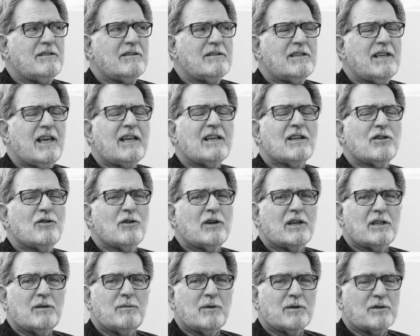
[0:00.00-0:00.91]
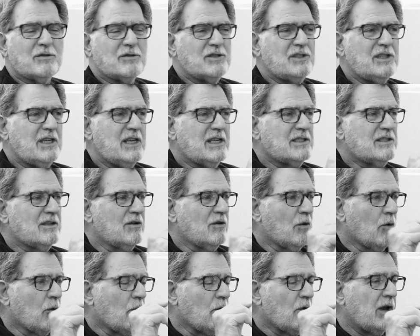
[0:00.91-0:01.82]
Take a look at the picture. She has
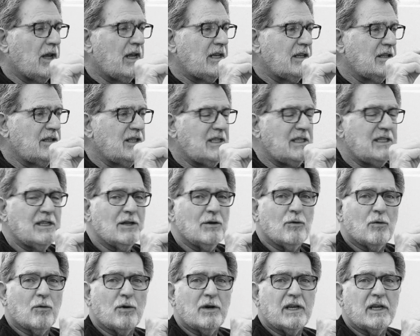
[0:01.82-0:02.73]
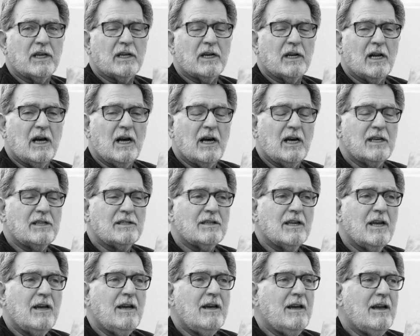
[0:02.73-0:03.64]
great detail-oriented eyes,
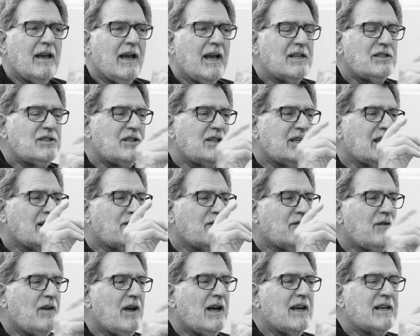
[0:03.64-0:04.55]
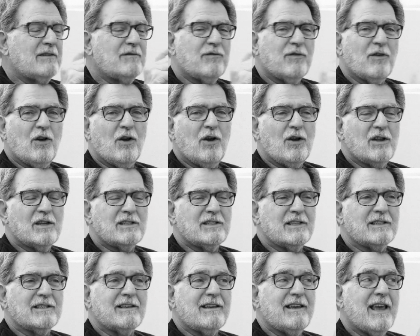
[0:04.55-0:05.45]
and she can find flaws
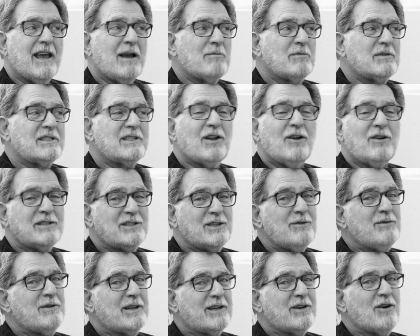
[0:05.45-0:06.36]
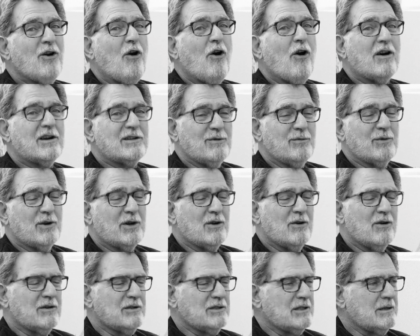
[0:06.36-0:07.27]
in cameras and also in cars when we're at
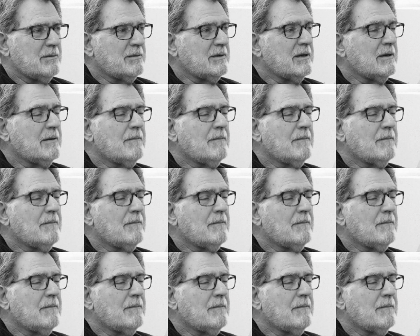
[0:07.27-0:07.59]
a car show.